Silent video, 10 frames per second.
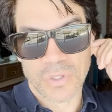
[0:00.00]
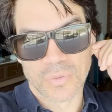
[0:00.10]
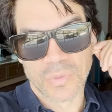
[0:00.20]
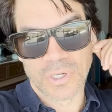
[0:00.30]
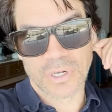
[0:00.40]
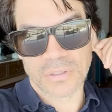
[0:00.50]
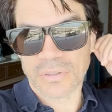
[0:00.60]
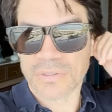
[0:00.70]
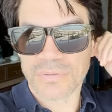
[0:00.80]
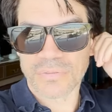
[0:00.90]
where
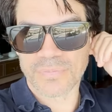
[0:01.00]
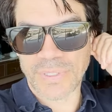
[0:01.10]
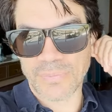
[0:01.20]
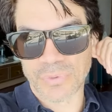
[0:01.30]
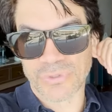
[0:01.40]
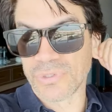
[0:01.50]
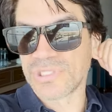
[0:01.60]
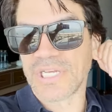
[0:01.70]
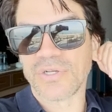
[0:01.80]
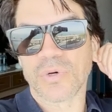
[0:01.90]
people doing
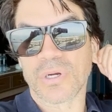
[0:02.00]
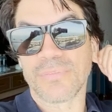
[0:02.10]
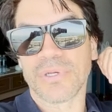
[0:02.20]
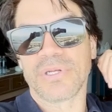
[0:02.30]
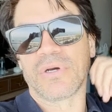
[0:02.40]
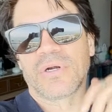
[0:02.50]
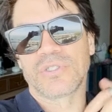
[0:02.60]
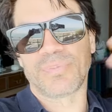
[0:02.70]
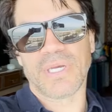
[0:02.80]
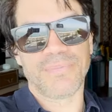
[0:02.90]
$10 to $100 million
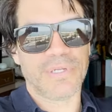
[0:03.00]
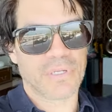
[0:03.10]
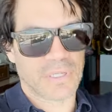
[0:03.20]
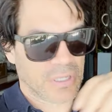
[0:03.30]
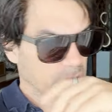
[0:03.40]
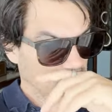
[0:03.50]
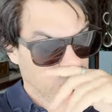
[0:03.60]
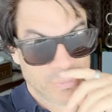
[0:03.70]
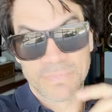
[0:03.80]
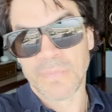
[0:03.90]
pay me to kind of
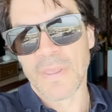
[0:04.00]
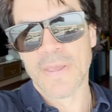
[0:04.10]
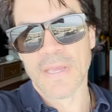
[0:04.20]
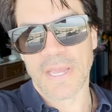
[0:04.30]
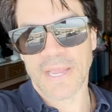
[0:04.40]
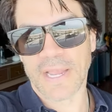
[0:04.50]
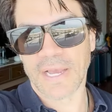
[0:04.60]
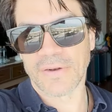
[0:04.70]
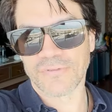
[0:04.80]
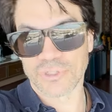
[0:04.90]
coach them.
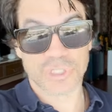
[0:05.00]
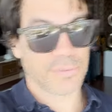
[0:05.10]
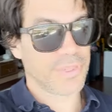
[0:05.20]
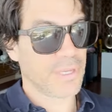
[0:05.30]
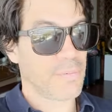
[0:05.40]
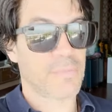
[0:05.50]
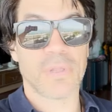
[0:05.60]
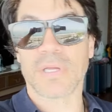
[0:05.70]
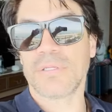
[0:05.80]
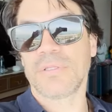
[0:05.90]
And for some of them, I'm
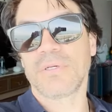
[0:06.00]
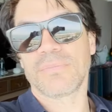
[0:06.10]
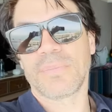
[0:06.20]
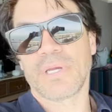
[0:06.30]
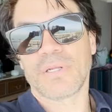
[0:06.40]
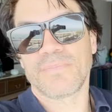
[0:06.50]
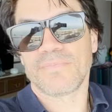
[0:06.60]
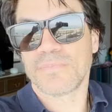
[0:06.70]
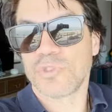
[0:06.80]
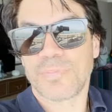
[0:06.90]
like, look, man,
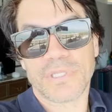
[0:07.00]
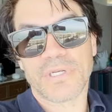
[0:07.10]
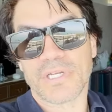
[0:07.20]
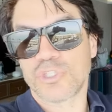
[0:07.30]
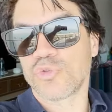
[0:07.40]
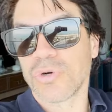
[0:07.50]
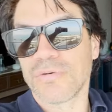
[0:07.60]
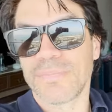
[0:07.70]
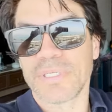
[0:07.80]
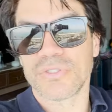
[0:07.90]
spend the next
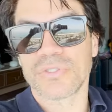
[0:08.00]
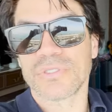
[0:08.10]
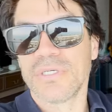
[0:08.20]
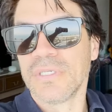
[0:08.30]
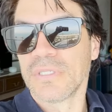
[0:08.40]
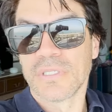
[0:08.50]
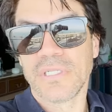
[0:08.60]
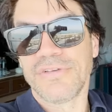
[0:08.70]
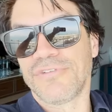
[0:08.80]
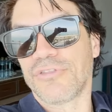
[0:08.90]
12 months.
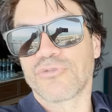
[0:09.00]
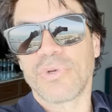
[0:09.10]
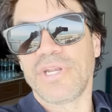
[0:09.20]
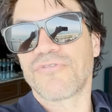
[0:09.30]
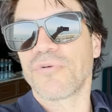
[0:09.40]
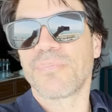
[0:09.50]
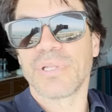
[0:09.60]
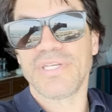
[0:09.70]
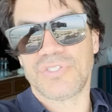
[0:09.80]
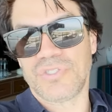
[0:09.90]
Live in three different
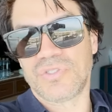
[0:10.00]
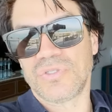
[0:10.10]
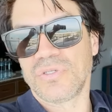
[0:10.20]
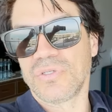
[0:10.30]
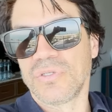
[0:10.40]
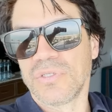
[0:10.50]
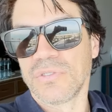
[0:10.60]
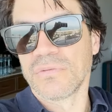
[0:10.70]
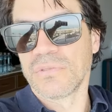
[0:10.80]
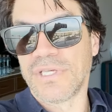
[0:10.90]
places.
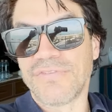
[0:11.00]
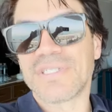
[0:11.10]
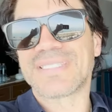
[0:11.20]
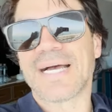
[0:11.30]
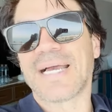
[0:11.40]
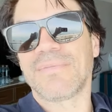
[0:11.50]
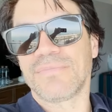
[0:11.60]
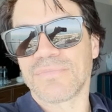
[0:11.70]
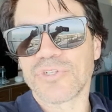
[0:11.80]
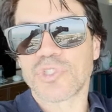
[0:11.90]
Give it
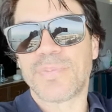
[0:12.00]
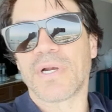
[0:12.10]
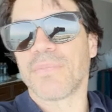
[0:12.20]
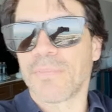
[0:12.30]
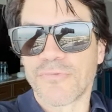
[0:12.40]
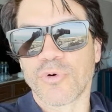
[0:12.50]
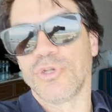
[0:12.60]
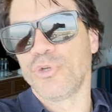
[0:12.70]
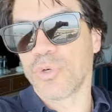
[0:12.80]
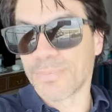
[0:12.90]
time to experiment before
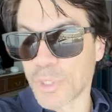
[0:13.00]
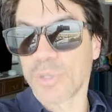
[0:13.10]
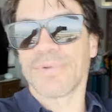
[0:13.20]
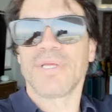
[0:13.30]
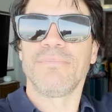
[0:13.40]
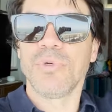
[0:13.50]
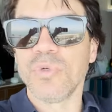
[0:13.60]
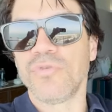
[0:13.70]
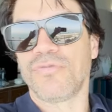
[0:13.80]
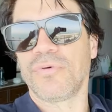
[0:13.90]
you do a permanent move.